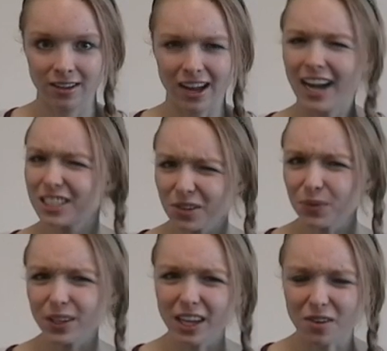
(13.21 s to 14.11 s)
I didn't
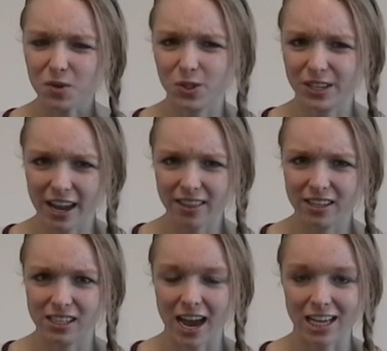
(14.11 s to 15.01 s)
really understand
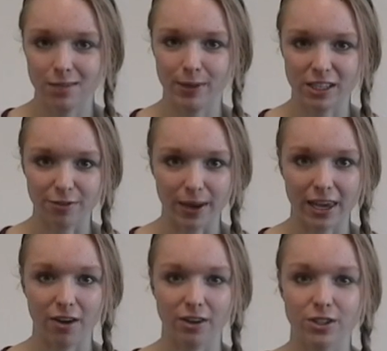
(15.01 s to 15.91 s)
this aspect of my
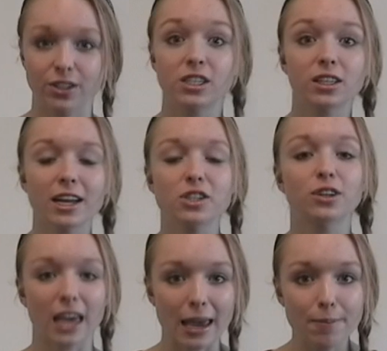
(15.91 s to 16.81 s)
character until I
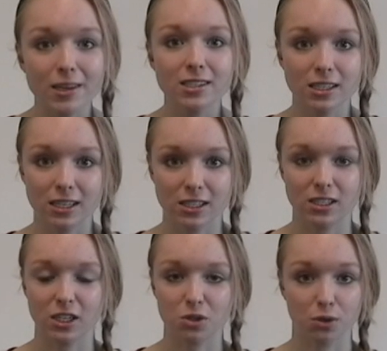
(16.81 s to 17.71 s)
took AP
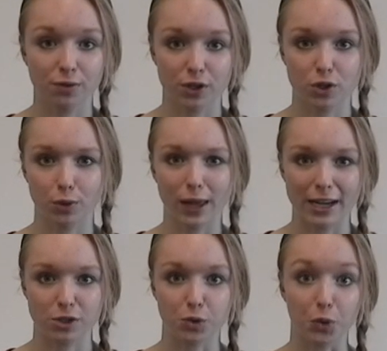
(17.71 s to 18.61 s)
Statistics through virtual
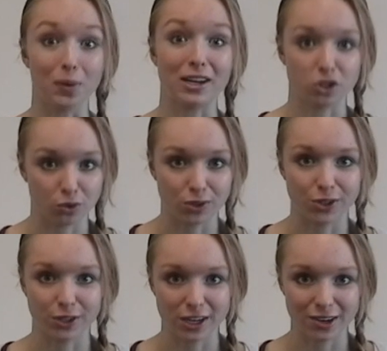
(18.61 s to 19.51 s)
high school my
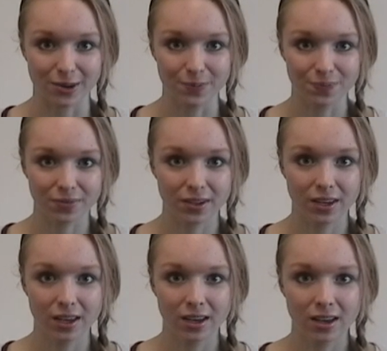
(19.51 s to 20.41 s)
junior year.
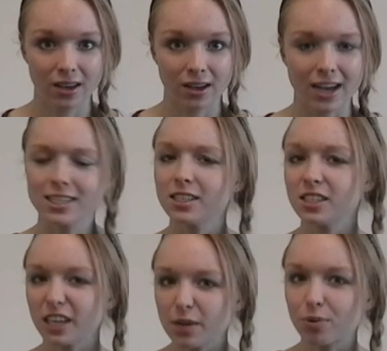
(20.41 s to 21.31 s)
As I
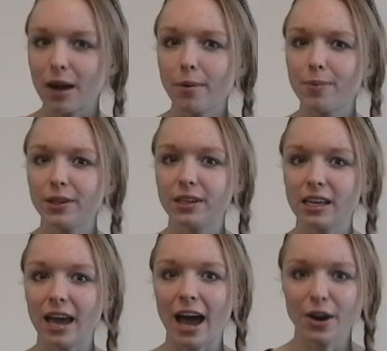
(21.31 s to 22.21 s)
studied
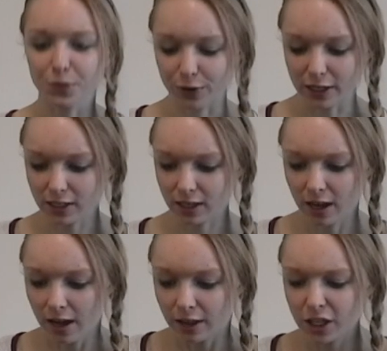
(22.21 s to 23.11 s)
probability and risk,
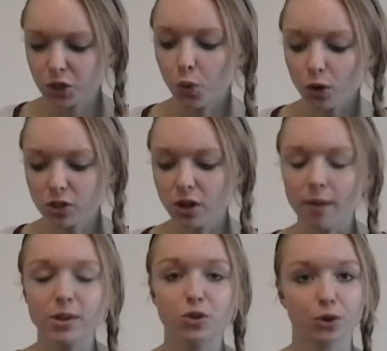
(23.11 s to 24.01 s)
this course
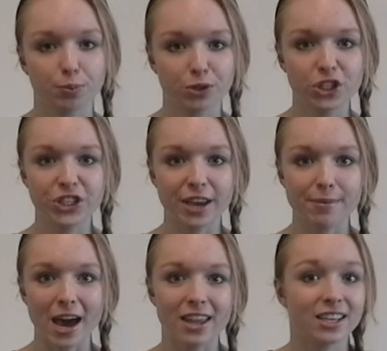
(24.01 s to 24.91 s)
taught me to
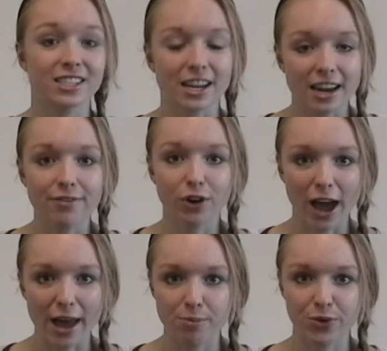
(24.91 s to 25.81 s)
appreciate math as I never
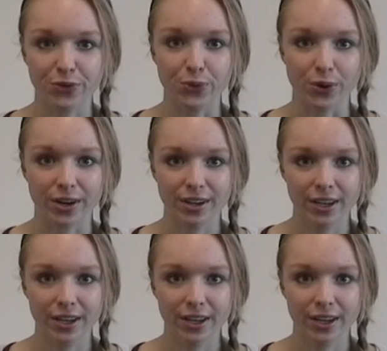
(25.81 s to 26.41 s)
had before.